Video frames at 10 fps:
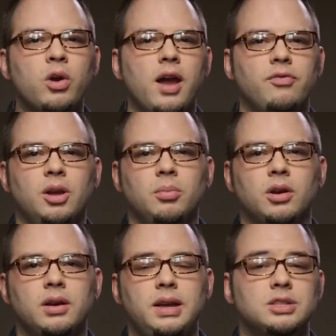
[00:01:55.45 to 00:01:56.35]

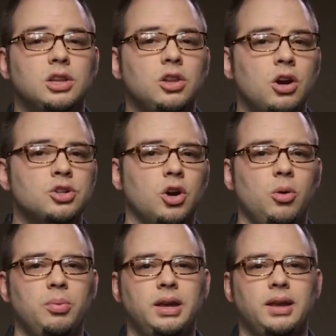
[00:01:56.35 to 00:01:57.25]
f-number is a larger
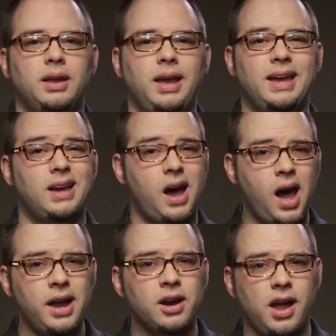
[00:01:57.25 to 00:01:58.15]
opening, and a
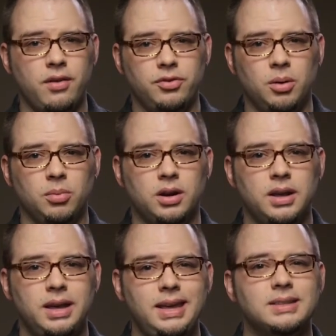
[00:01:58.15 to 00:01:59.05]
higher f-number
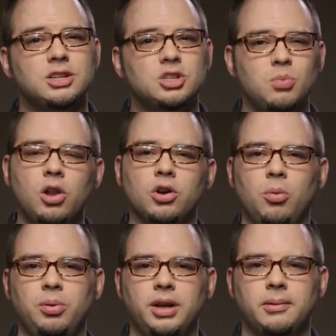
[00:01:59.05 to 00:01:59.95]
is a smaller
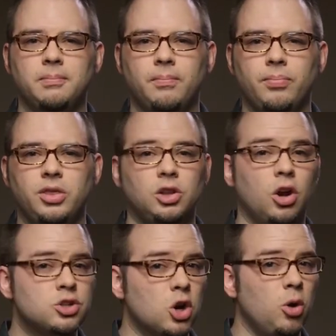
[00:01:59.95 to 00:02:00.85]
opening. The
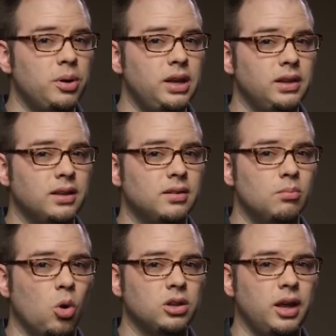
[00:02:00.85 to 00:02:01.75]
larger opening lets in
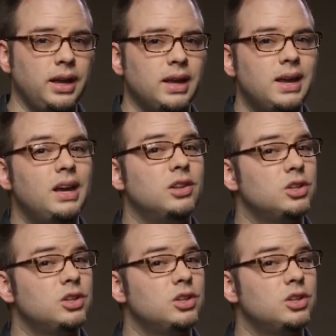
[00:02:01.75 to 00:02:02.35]
more light, and the